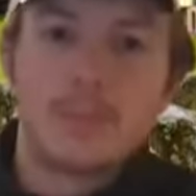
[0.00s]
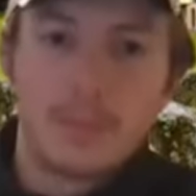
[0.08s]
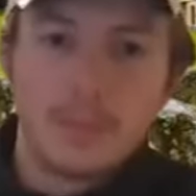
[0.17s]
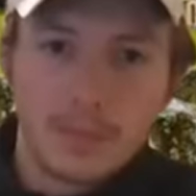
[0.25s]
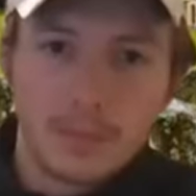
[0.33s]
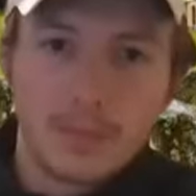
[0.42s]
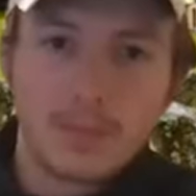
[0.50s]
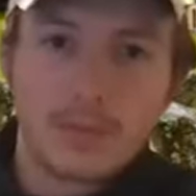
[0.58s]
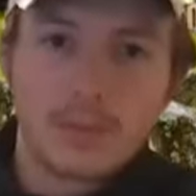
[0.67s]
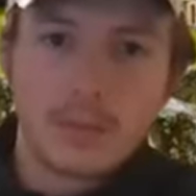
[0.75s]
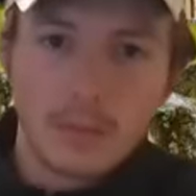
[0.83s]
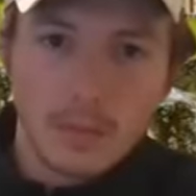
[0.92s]
The
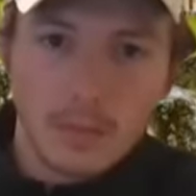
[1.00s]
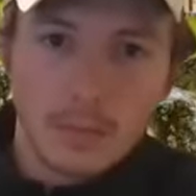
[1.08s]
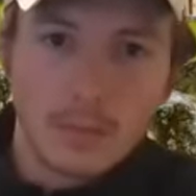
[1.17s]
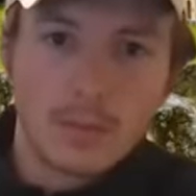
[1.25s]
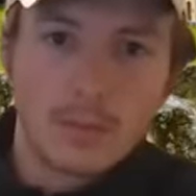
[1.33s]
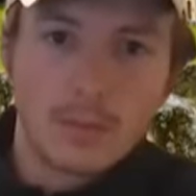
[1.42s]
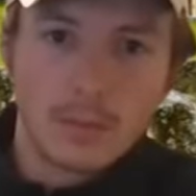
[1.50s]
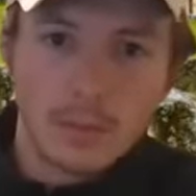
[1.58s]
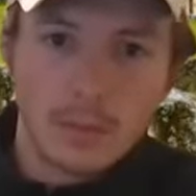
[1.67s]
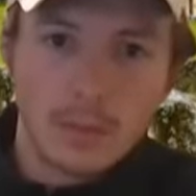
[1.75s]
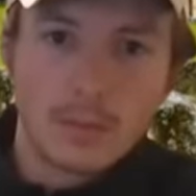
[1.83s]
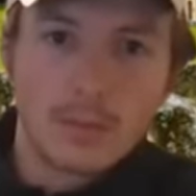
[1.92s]
thing that's
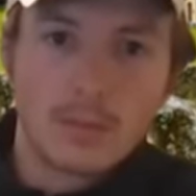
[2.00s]
difficult for